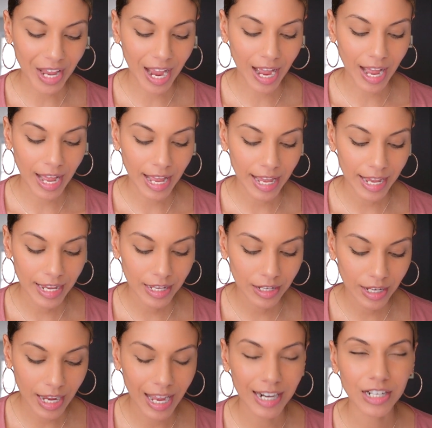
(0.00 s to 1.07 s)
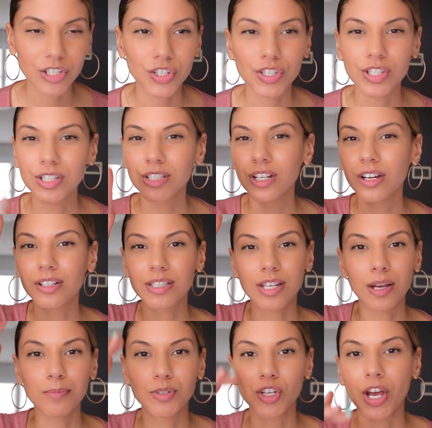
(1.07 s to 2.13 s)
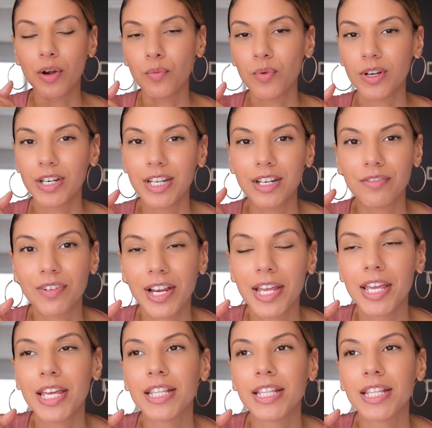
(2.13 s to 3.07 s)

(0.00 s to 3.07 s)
I kind of just looked up John Wooden, right?